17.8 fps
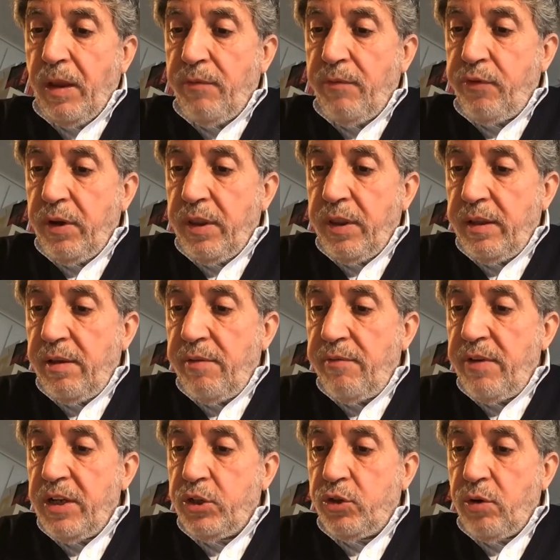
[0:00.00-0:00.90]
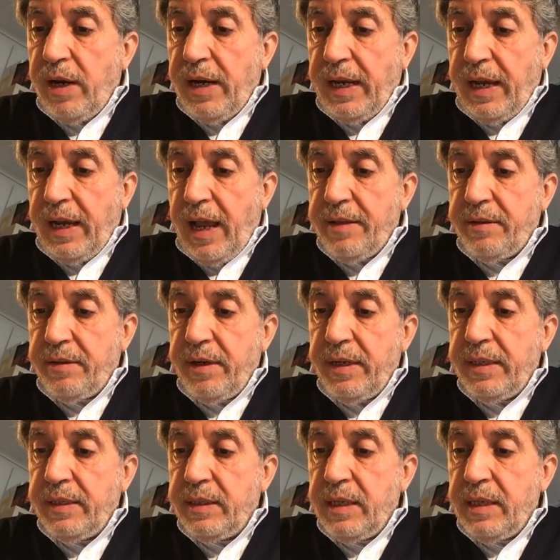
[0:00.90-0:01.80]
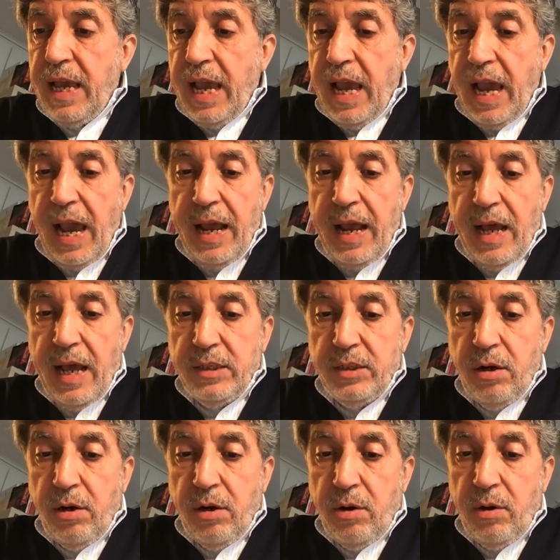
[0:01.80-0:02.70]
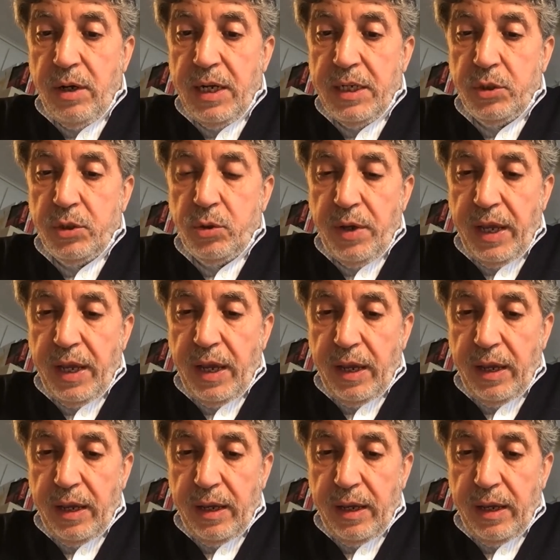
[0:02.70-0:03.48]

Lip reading: for the individual countries, and as long as we